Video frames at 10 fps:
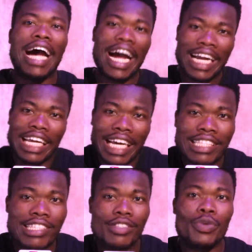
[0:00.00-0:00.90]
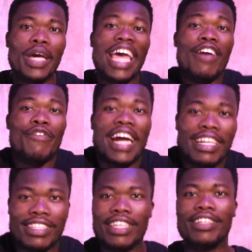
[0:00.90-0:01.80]
I got an artist, no air
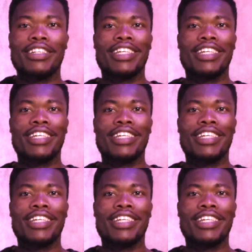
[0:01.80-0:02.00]
fight.